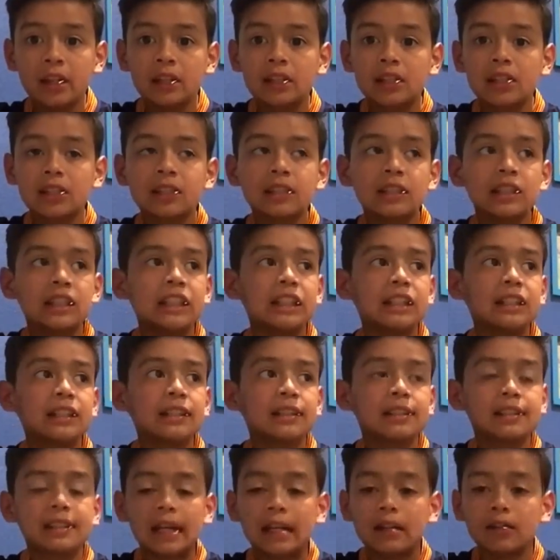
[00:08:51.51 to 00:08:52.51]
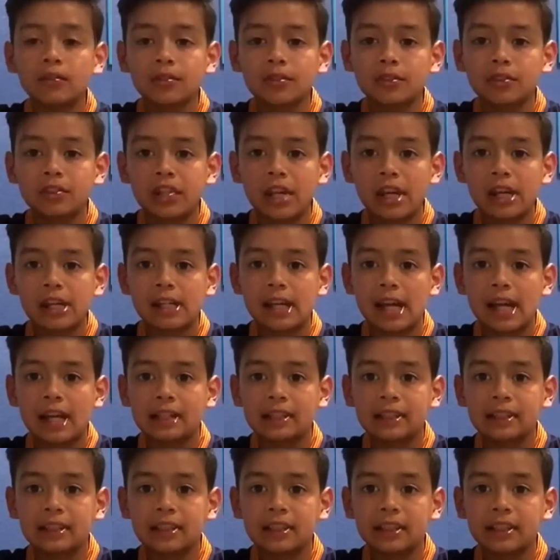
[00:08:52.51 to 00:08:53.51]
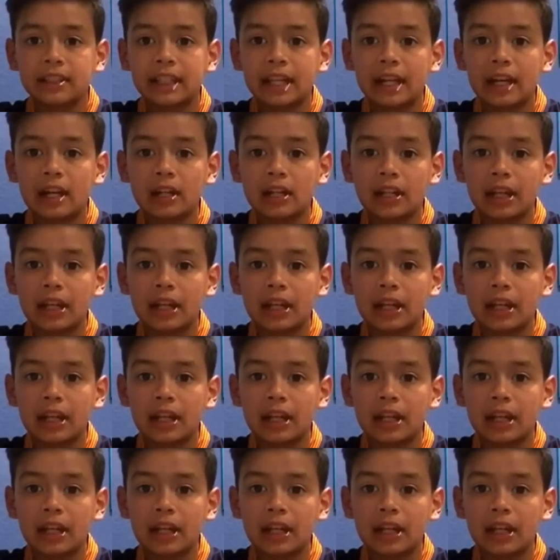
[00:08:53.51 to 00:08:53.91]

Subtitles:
because he's in San Jose and he's gonna get,